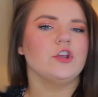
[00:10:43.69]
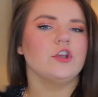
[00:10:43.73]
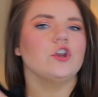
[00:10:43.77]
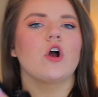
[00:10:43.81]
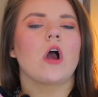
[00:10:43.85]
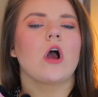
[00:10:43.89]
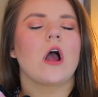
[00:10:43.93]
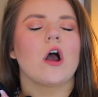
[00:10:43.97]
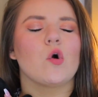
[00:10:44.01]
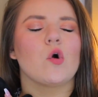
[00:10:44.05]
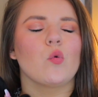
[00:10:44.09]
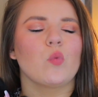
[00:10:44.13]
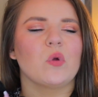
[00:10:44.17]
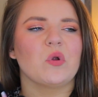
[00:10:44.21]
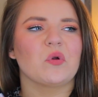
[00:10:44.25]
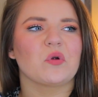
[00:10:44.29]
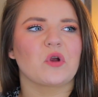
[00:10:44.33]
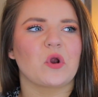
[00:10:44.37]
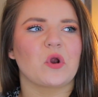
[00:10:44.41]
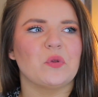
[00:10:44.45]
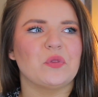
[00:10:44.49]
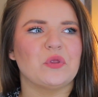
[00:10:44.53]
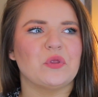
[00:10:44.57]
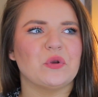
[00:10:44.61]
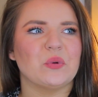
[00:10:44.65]
You know how we're
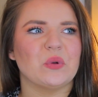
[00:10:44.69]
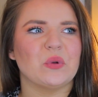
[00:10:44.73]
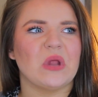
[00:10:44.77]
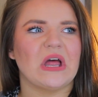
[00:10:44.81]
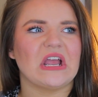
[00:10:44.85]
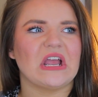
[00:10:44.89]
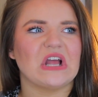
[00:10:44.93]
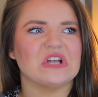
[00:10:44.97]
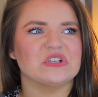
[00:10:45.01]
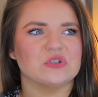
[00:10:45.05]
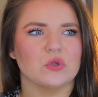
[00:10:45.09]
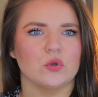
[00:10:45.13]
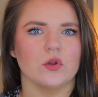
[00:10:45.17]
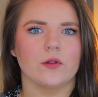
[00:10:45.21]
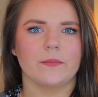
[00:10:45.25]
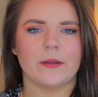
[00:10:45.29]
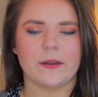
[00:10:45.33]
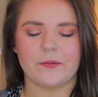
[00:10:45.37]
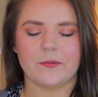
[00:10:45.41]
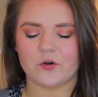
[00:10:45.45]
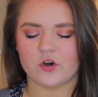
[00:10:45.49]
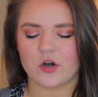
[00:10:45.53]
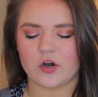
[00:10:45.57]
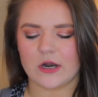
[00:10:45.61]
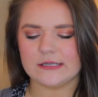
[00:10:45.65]
going through like a toilet
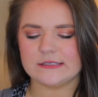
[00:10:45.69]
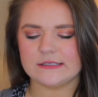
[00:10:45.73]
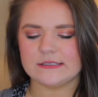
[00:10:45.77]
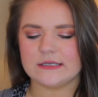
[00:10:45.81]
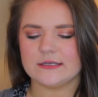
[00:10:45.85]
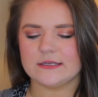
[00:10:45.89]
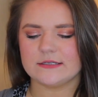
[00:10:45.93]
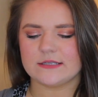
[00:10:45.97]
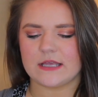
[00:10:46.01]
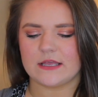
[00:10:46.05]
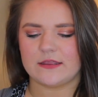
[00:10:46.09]
paper crisis?